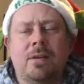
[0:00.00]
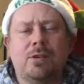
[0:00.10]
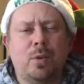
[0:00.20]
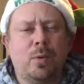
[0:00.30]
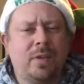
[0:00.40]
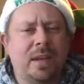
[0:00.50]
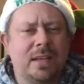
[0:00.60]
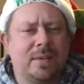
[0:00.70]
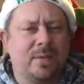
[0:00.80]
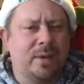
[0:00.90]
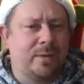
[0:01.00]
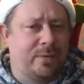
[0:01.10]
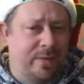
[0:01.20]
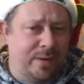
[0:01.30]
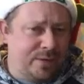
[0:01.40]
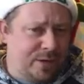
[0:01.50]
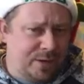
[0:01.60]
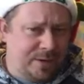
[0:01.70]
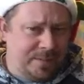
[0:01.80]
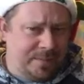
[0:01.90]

do things for their future.